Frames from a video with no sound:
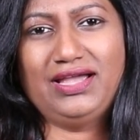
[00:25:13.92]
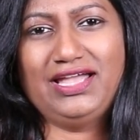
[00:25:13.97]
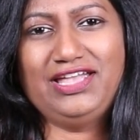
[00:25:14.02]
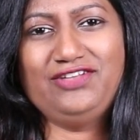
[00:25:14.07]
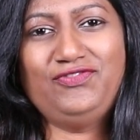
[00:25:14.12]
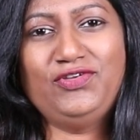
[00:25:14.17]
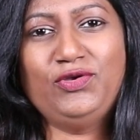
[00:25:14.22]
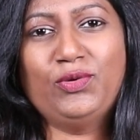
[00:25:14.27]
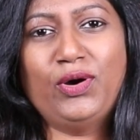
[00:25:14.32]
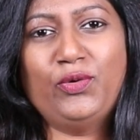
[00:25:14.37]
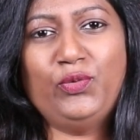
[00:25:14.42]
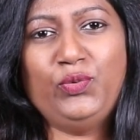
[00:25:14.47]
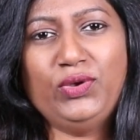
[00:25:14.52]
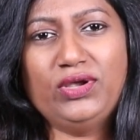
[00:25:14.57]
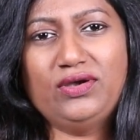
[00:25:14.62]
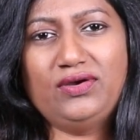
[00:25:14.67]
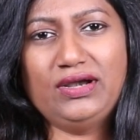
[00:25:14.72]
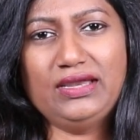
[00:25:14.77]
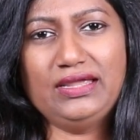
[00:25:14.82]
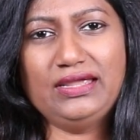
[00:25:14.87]
If you are
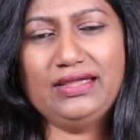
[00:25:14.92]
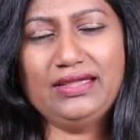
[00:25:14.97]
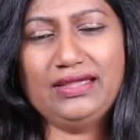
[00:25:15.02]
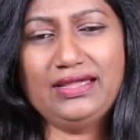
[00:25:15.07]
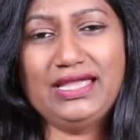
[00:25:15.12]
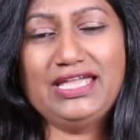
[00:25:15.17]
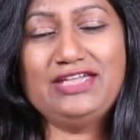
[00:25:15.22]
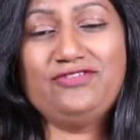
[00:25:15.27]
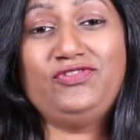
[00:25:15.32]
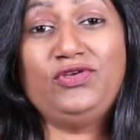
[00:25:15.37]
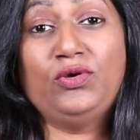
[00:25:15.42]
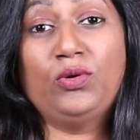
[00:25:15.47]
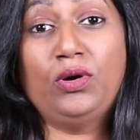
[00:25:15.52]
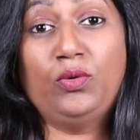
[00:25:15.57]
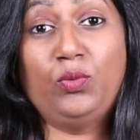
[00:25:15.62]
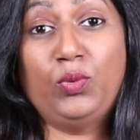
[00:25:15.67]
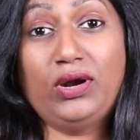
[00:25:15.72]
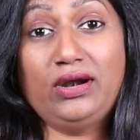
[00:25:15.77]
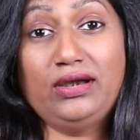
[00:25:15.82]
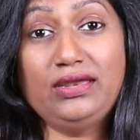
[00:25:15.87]
weary, if you are
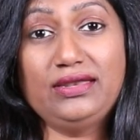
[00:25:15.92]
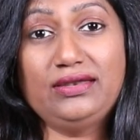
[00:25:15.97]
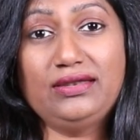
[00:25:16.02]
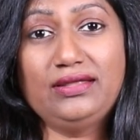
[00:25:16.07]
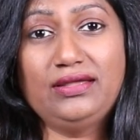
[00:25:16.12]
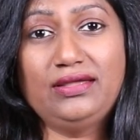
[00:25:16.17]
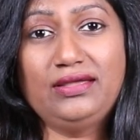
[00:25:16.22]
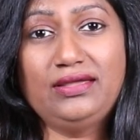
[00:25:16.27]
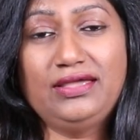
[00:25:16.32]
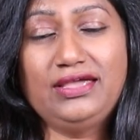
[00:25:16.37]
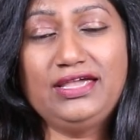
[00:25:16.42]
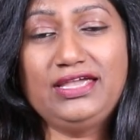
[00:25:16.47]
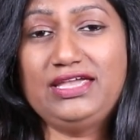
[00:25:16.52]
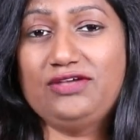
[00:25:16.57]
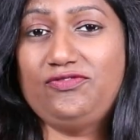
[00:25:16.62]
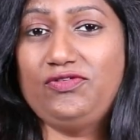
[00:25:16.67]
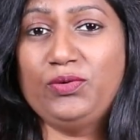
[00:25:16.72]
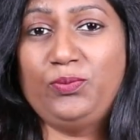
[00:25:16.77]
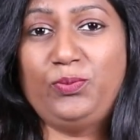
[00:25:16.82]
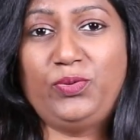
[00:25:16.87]
worried,
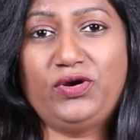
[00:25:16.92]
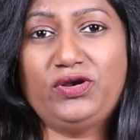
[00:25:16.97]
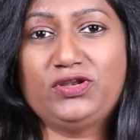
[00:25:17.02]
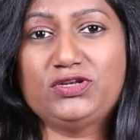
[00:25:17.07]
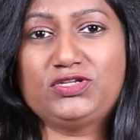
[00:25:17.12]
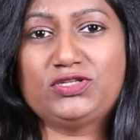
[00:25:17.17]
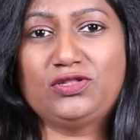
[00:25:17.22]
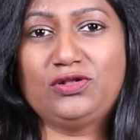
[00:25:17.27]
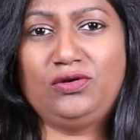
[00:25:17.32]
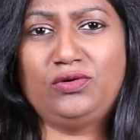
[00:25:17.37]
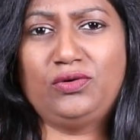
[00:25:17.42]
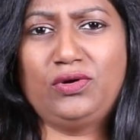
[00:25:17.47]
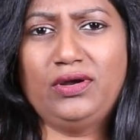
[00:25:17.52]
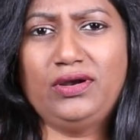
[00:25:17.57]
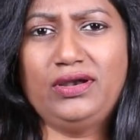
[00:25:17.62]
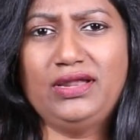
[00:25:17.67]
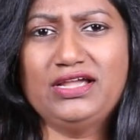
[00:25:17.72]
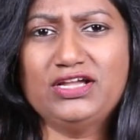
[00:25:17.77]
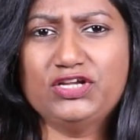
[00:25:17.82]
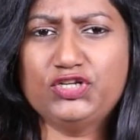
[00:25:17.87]
give your burden to the
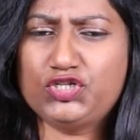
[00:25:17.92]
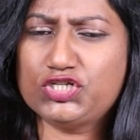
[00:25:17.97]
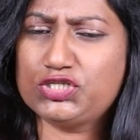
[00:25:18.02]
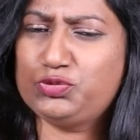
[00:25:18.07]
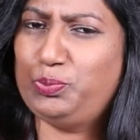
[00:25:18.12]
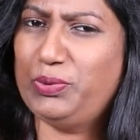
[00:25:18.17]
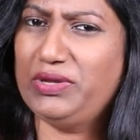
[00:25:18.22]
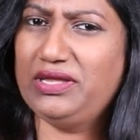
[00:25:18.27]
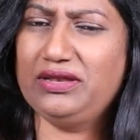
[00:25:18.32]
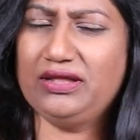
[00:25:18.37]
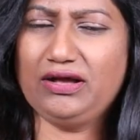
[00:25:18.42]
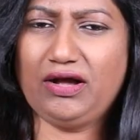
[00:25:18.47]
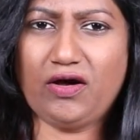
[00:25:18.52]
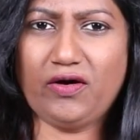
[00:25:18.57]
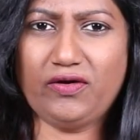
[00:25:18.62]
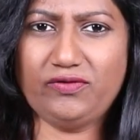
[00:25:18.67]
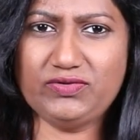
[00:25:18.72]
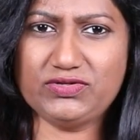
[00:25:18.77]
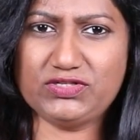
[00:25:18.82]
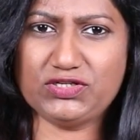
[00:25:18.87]
Lord. Just begin a
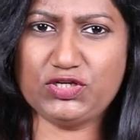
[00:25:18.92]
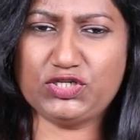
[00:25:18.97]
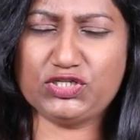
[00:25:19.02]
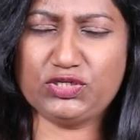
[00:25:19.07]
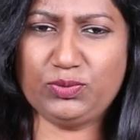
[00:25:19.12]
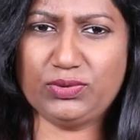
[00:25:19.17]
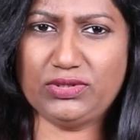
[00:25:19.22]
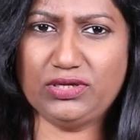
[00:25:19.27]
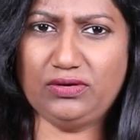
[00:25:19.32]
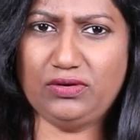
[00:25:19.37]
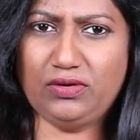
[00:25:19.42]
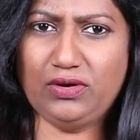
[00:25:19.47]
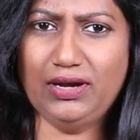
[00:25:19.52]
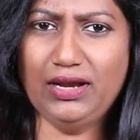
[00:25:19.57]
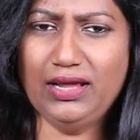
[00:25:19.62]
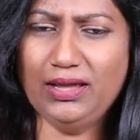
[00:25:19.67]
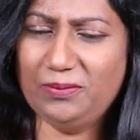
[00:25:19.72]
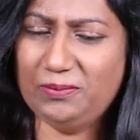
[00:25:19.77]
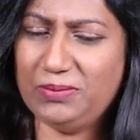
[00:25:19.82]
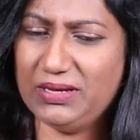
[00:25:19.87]
conversation with the Lord.
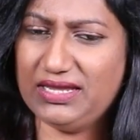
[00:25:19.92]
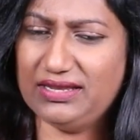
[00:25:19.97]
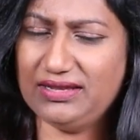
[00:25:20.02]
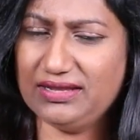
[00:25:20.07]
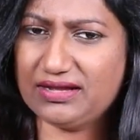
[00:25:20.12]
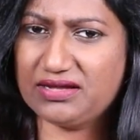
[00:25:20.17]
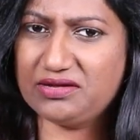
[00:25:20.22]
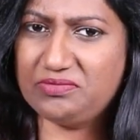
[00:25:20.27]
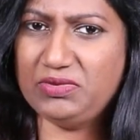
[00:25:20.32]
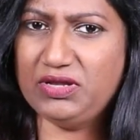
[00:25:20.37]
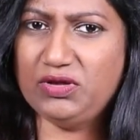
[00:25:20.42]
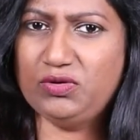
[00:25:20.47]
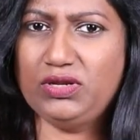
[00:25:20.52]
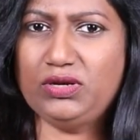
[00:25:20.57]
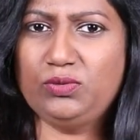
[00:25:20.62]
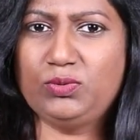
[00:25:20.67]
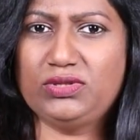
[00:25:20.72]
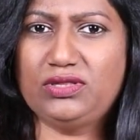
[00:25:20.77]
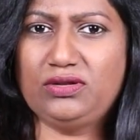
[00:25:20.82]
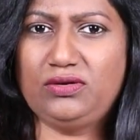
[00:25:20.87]
Begin a
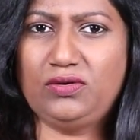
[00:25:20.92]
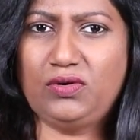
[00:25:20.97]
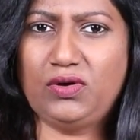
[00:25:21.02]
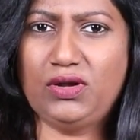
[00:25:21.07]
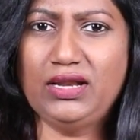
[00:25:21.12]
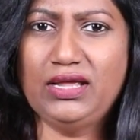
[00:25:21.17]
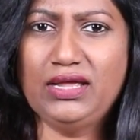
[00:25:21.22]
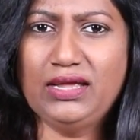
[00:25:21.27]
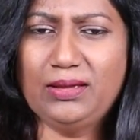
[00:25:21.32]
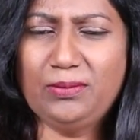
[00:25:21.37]
communion with the Lord.